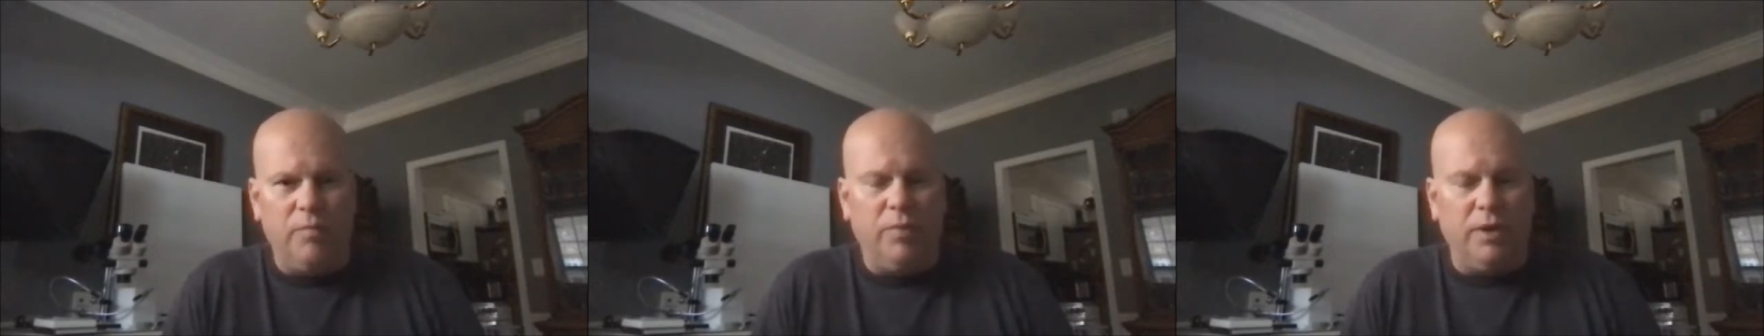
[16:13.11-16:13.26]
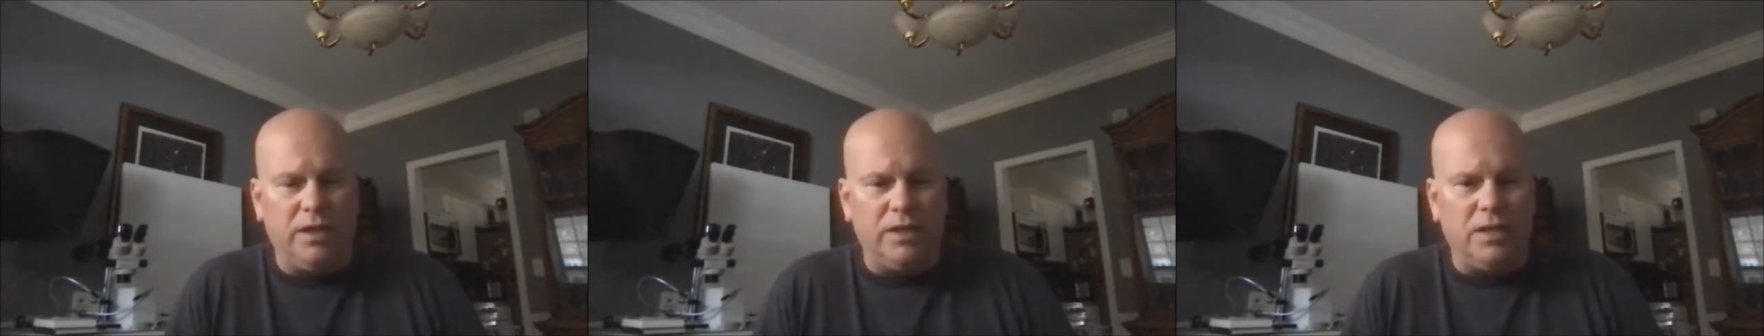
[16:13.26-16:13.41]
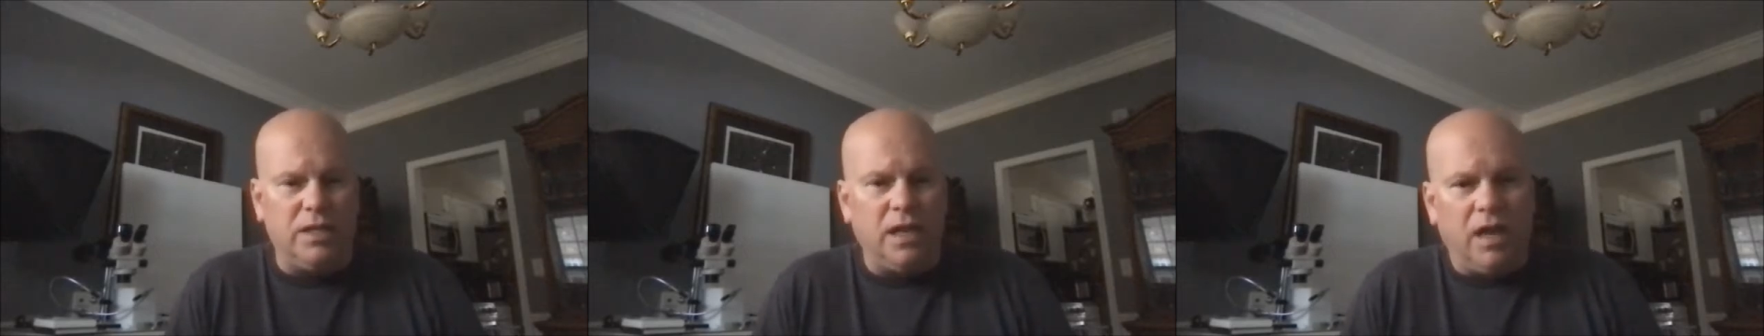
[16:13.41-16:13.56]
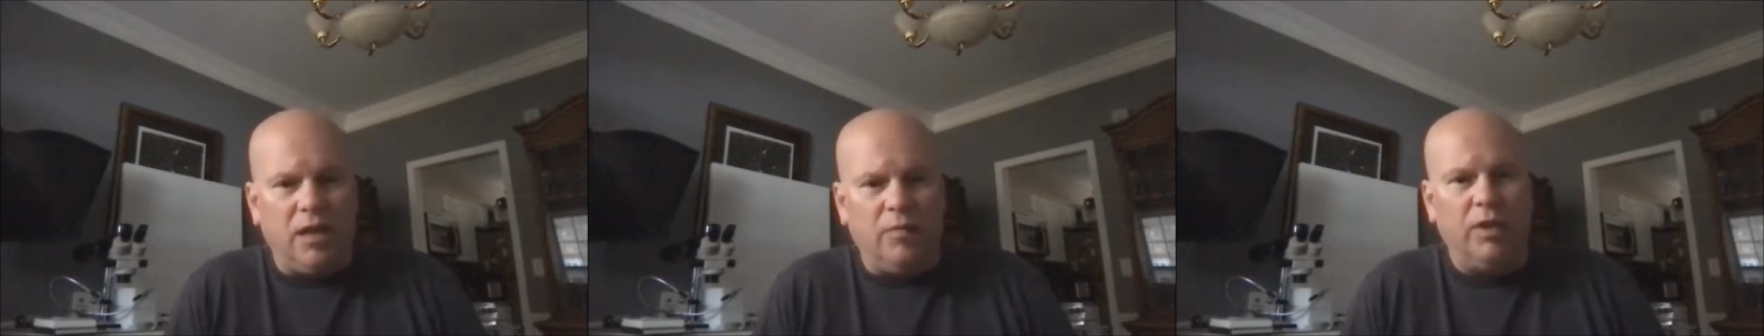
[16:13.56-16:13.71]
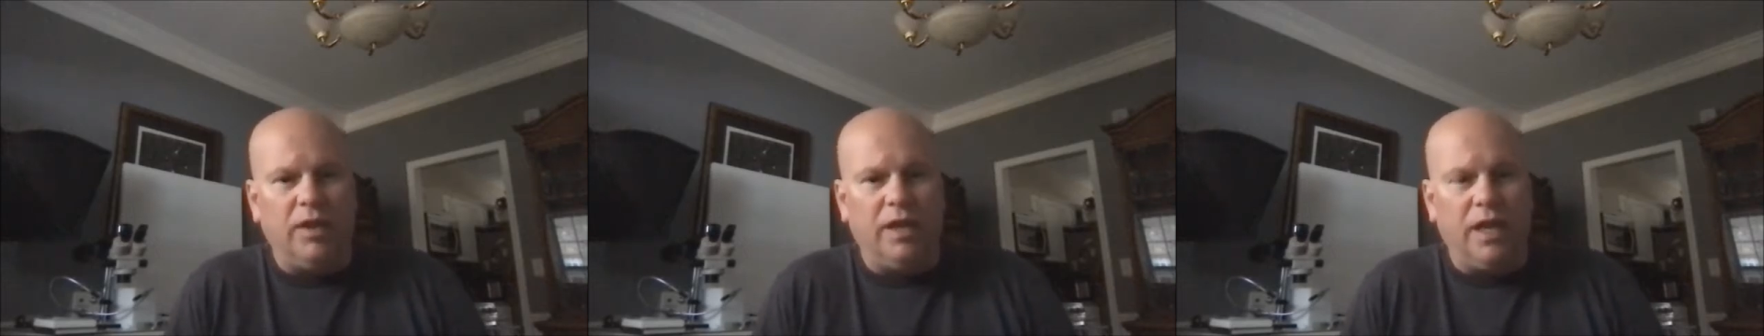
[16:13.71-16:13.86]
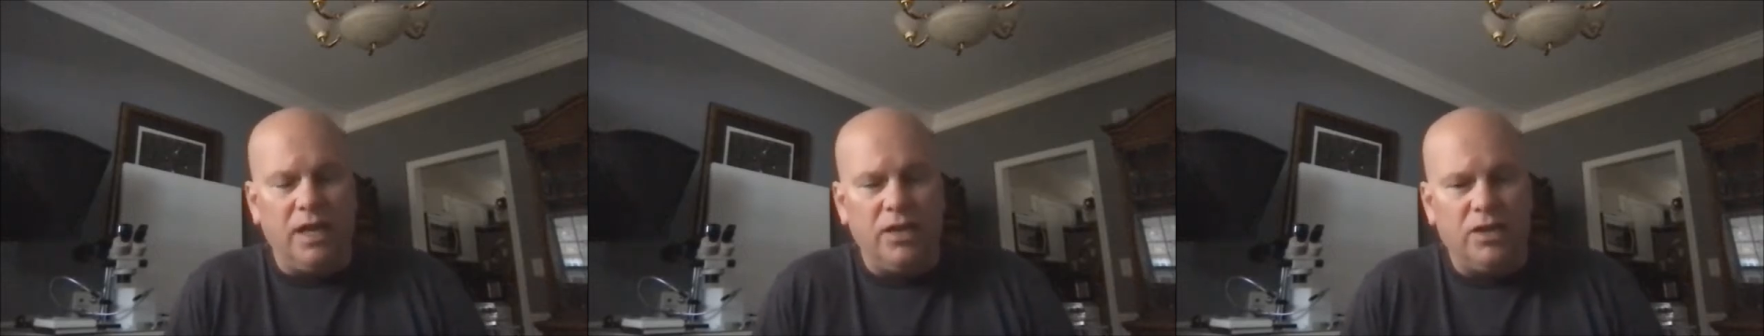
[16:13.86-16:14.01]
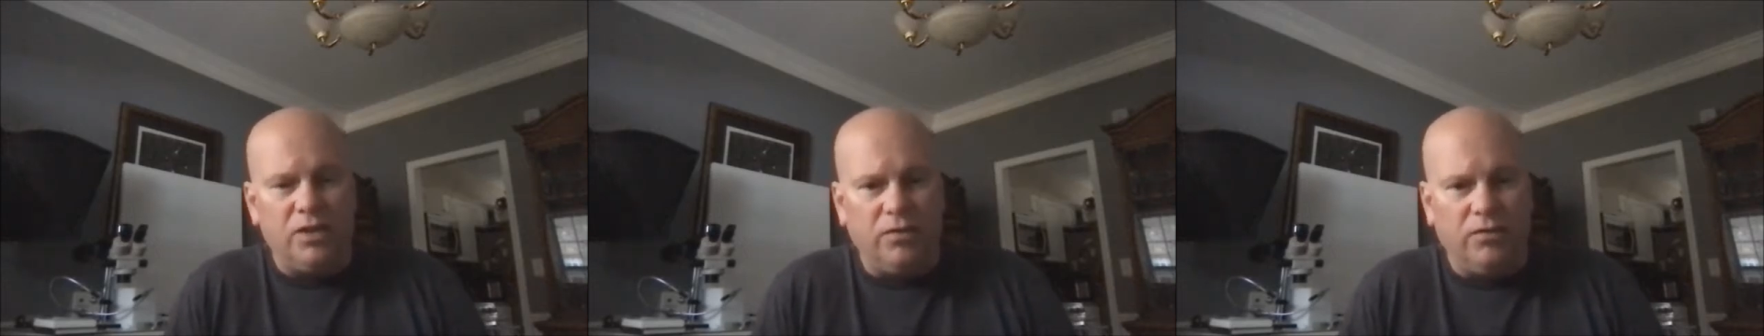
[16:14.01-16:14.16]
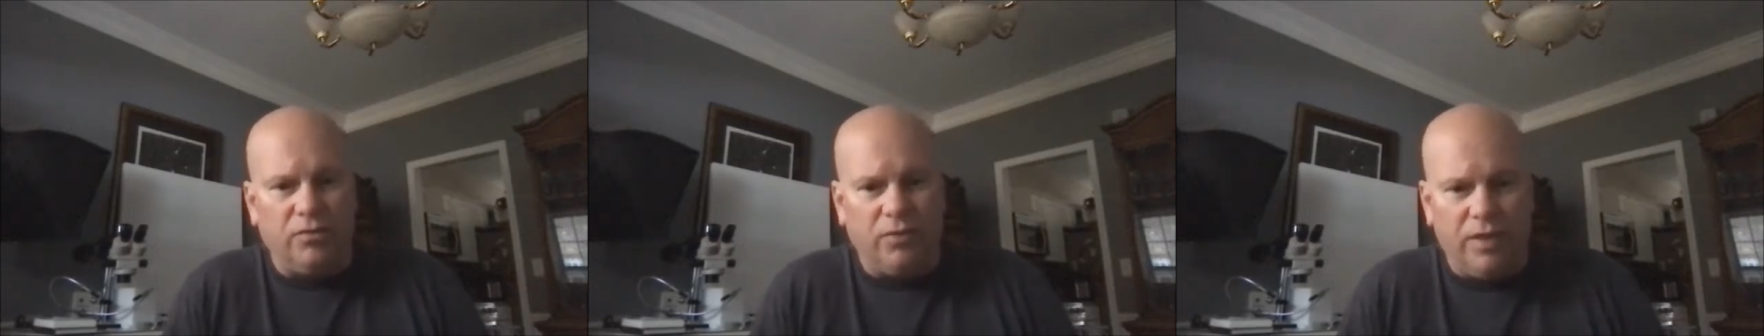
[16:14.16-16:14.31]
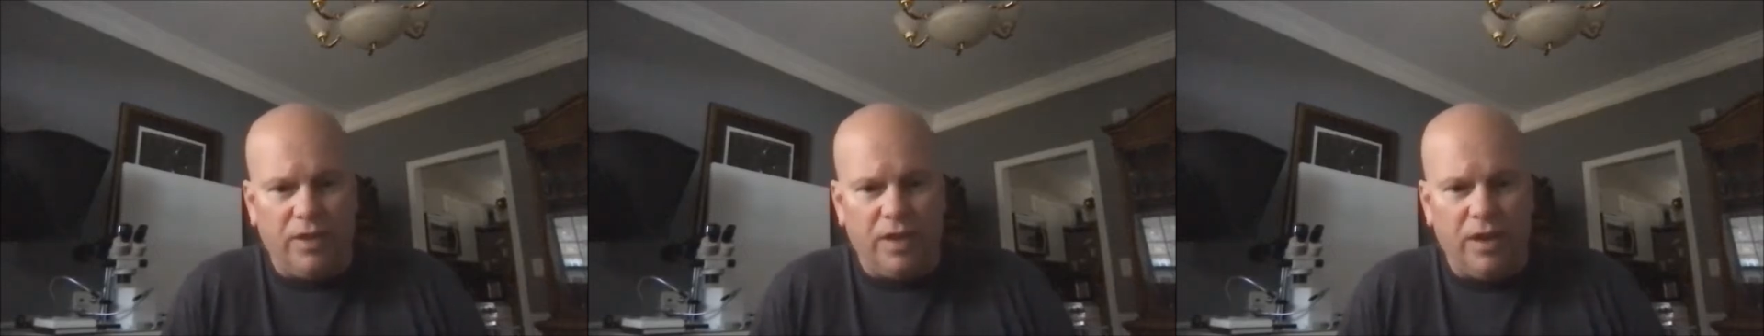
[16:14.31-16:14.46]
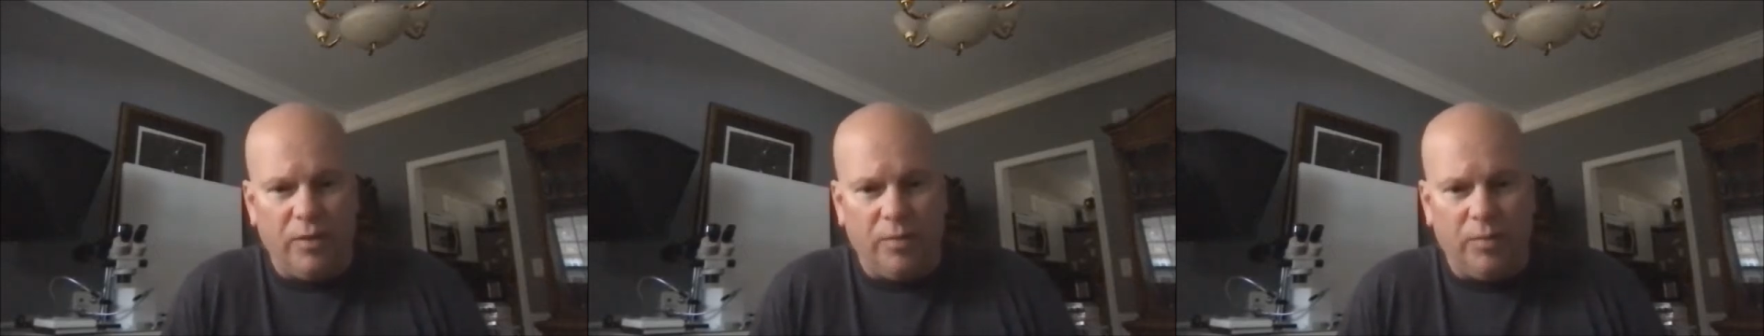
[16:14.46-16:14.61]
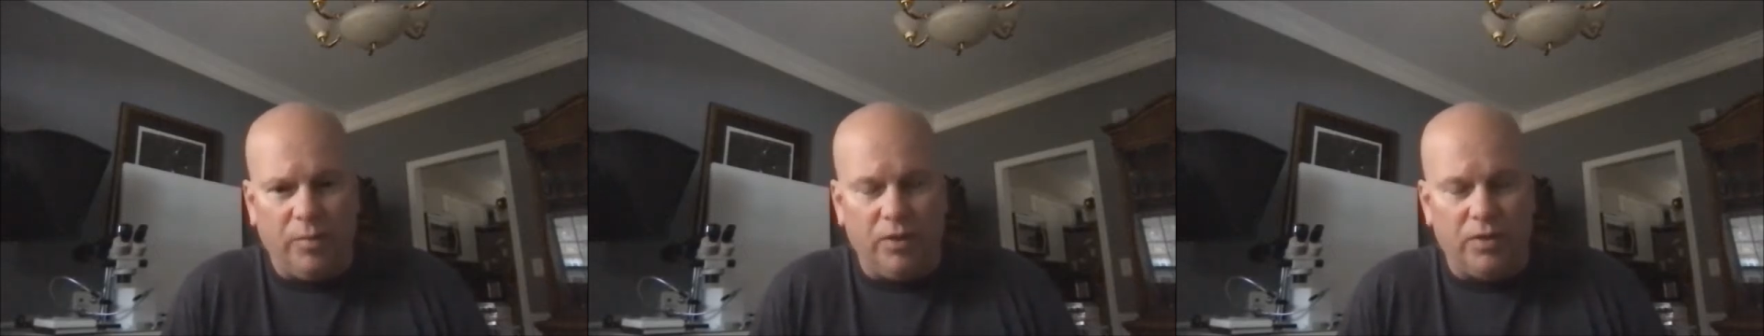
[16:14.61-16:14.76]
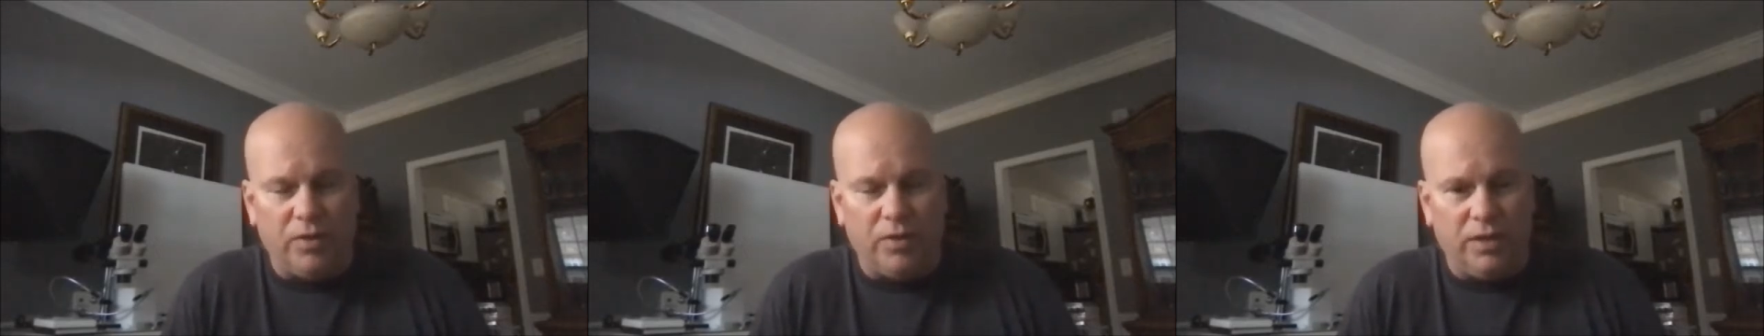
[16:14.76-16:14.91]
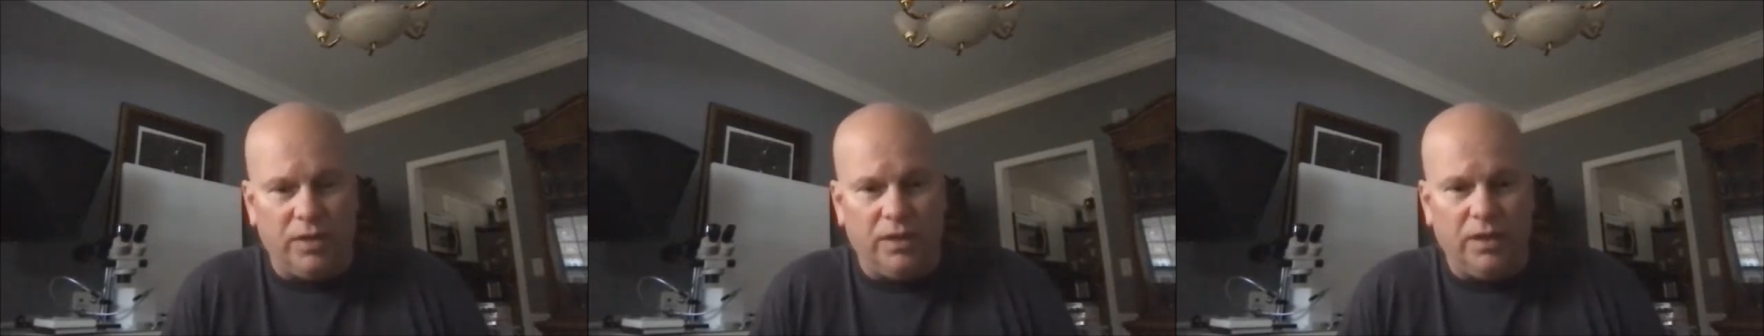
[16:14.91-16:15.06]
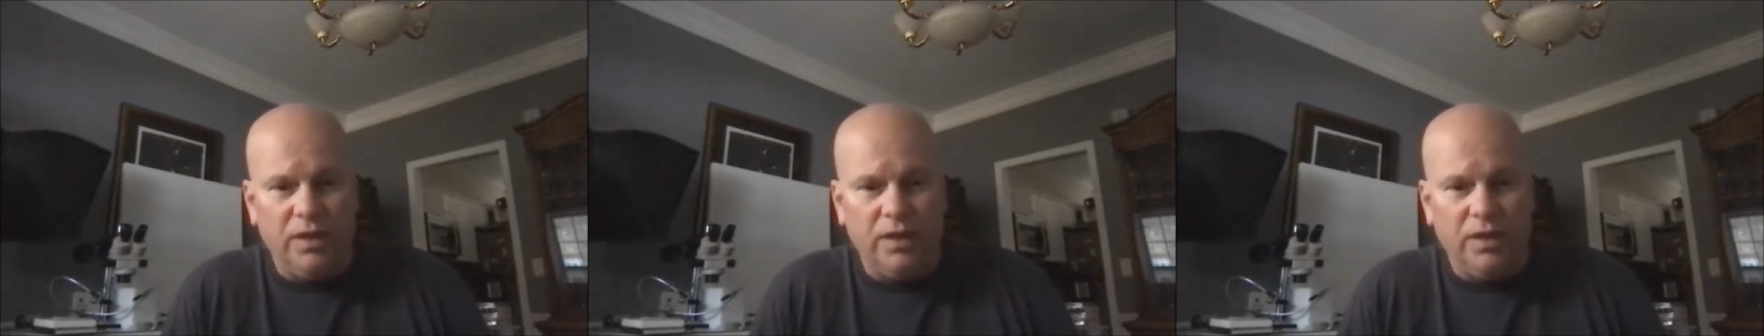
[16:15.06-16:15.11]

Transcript: but it's an obligation for the other person